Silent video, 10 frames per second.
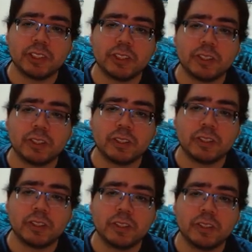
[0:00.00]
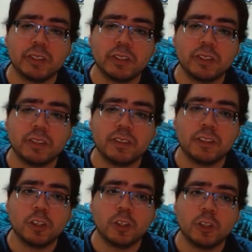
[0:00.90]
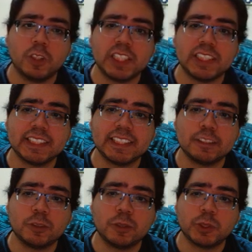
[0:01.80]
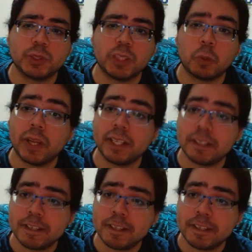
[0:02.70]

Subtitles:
in a good, easy to understand way.